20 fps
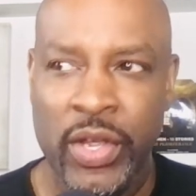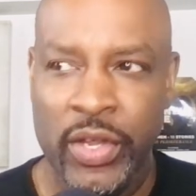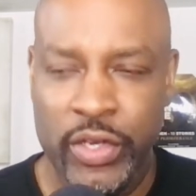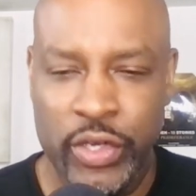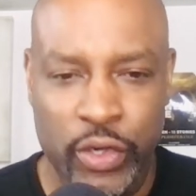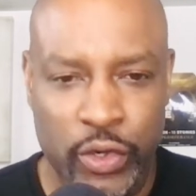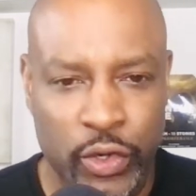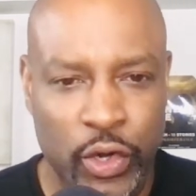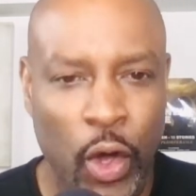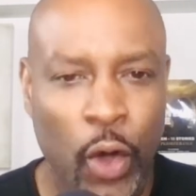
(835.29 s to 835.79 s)

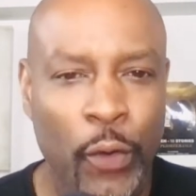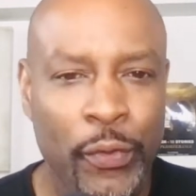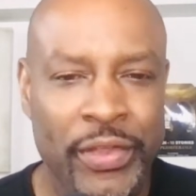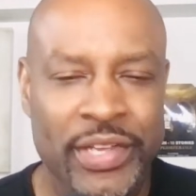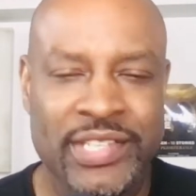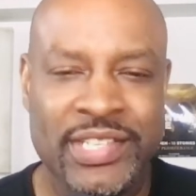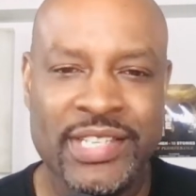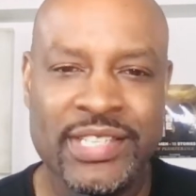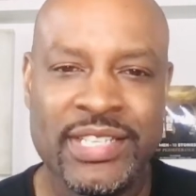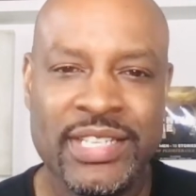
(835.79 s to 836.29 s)
You know
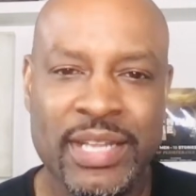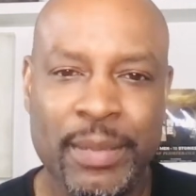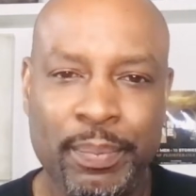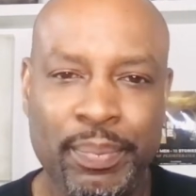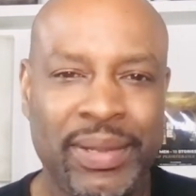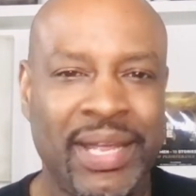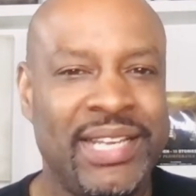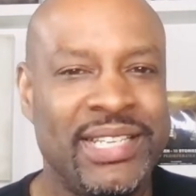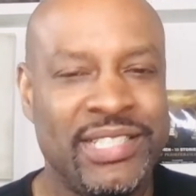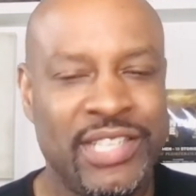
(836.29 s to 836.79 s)
this isn't the
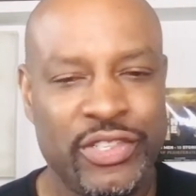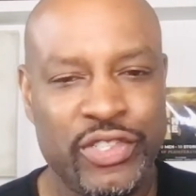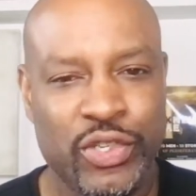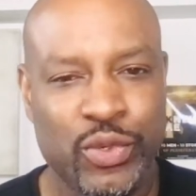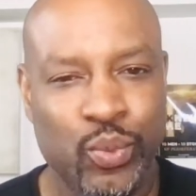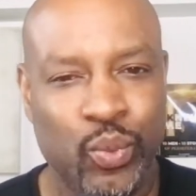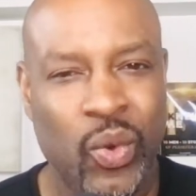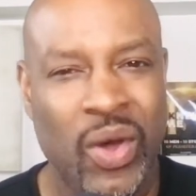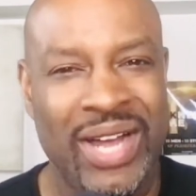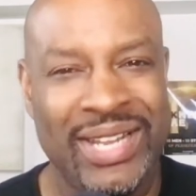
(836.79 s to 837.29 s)
place that you
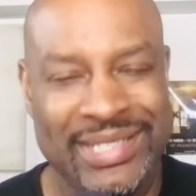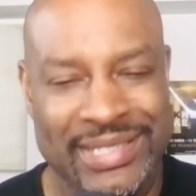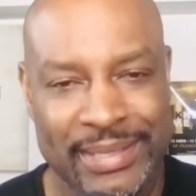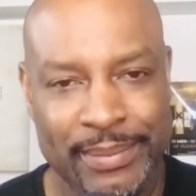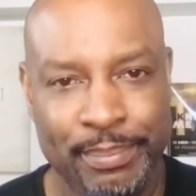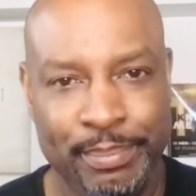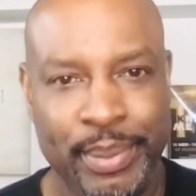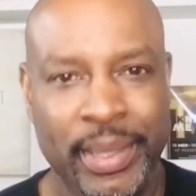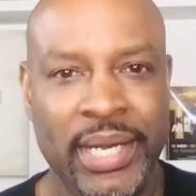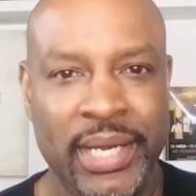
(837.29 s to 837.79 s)
want to
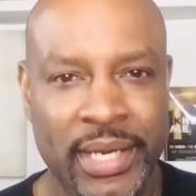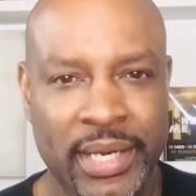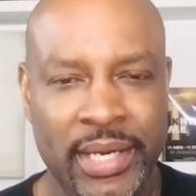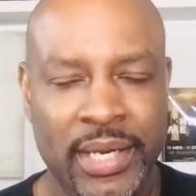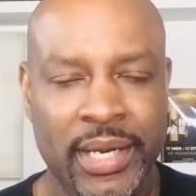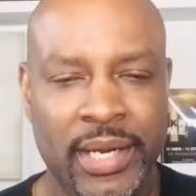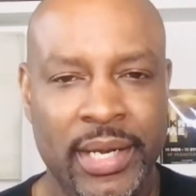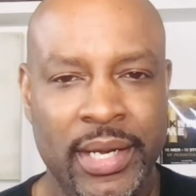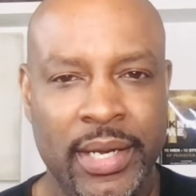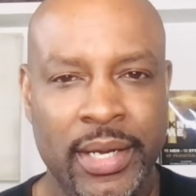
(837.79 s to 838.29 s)
be
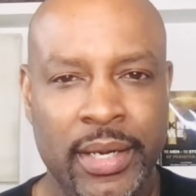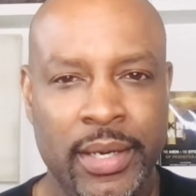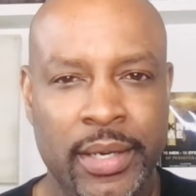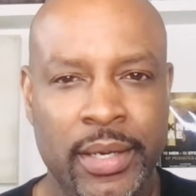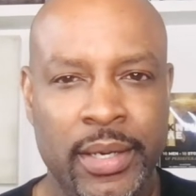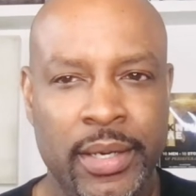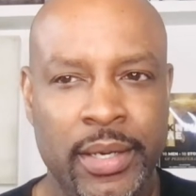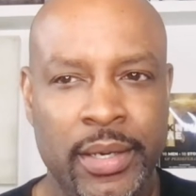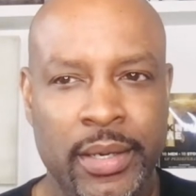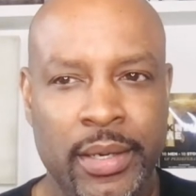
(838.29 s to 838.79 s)

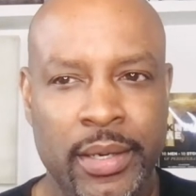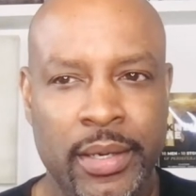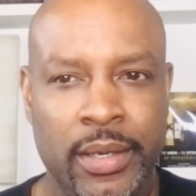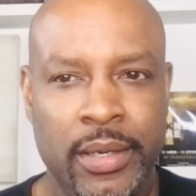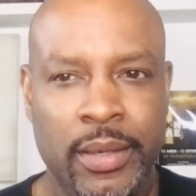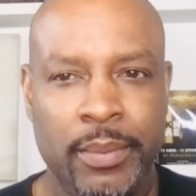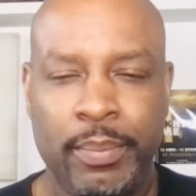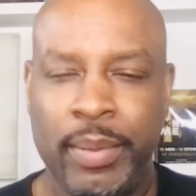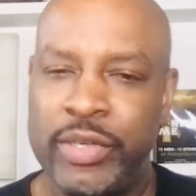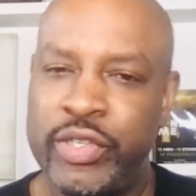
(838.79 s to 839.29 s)

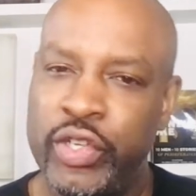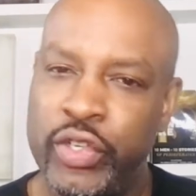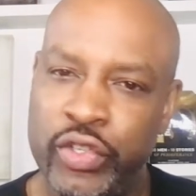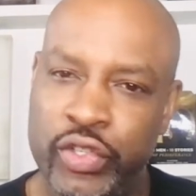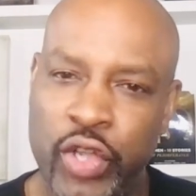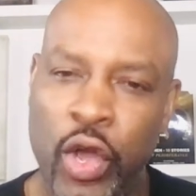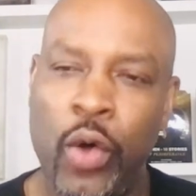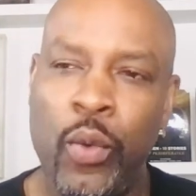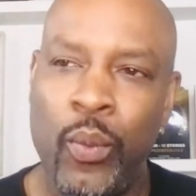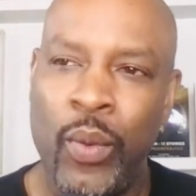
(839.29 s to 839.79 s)
but you
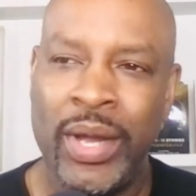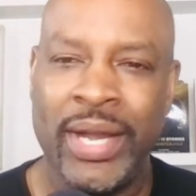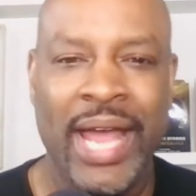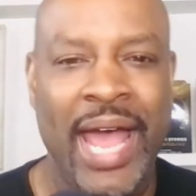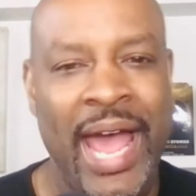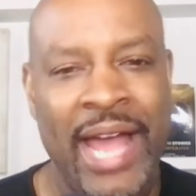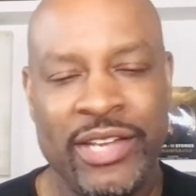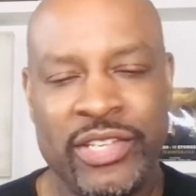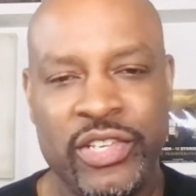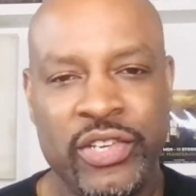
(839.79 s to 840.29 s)
don't want to
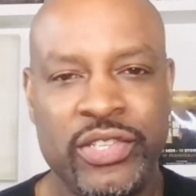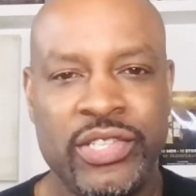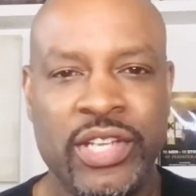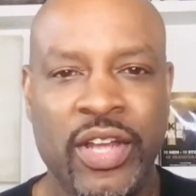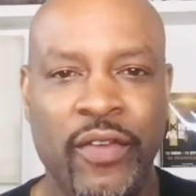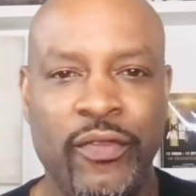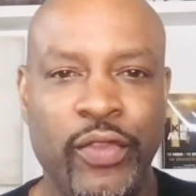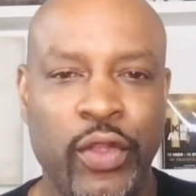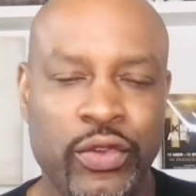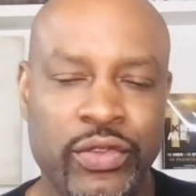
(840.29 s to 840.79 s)
ask
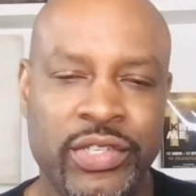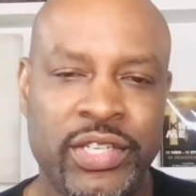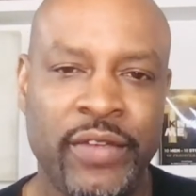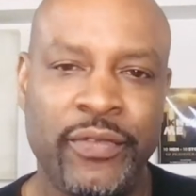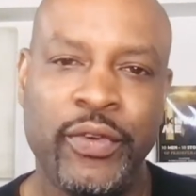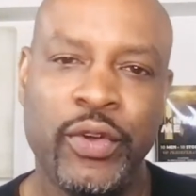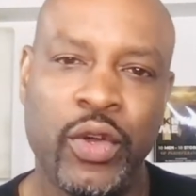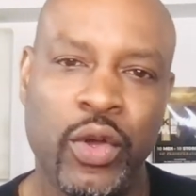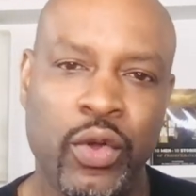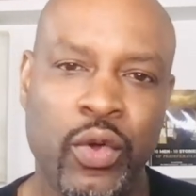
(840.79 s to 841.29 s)
yourself those
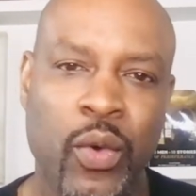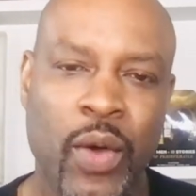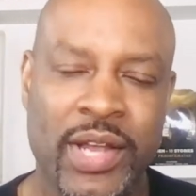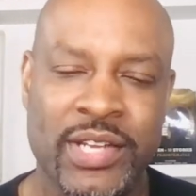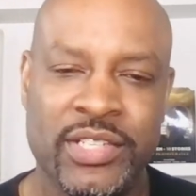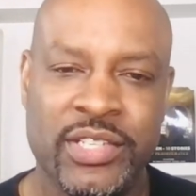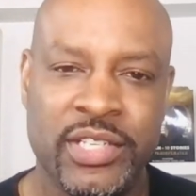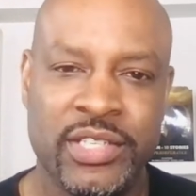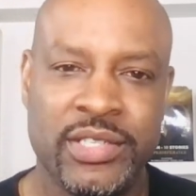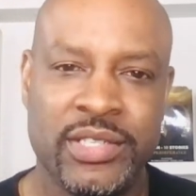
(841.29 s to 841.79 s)
difficult
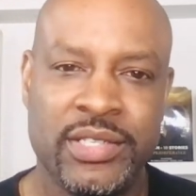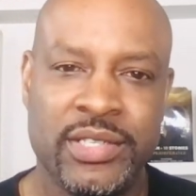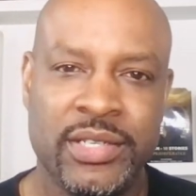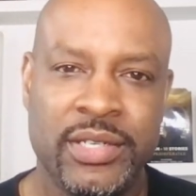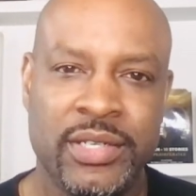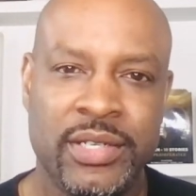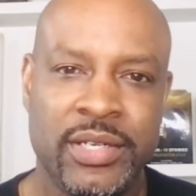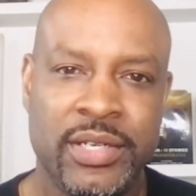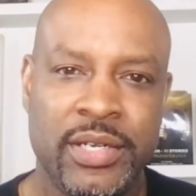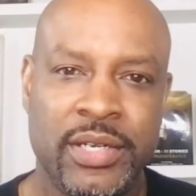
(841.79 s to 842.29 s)
questions
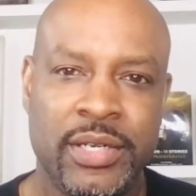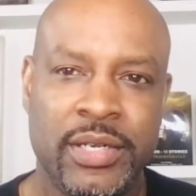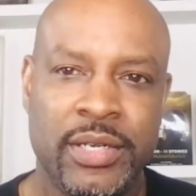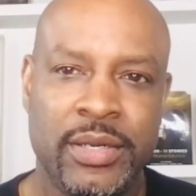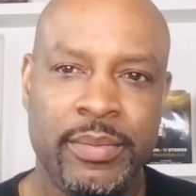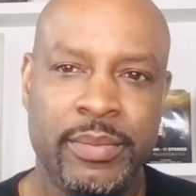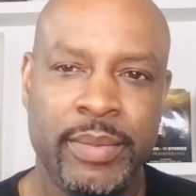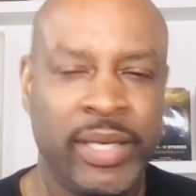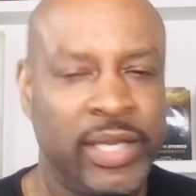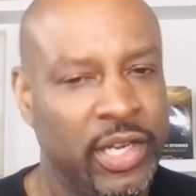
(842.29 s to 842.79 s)

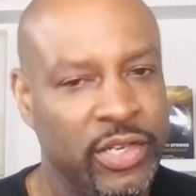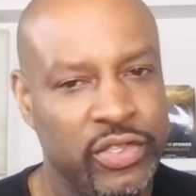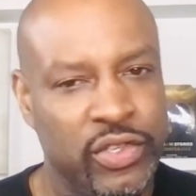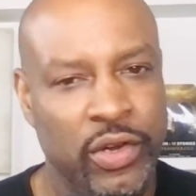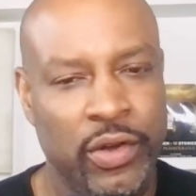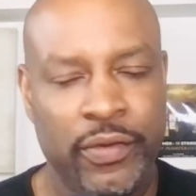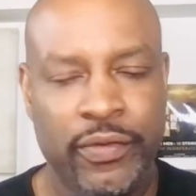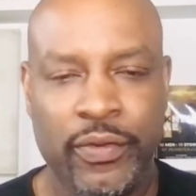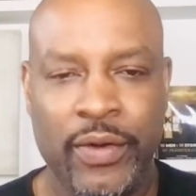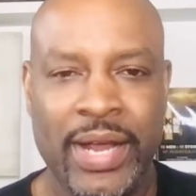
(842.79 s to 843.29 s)
because
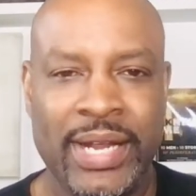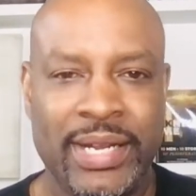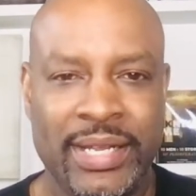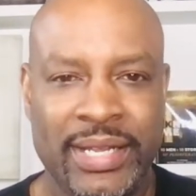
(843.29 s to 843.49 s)
you're afraid of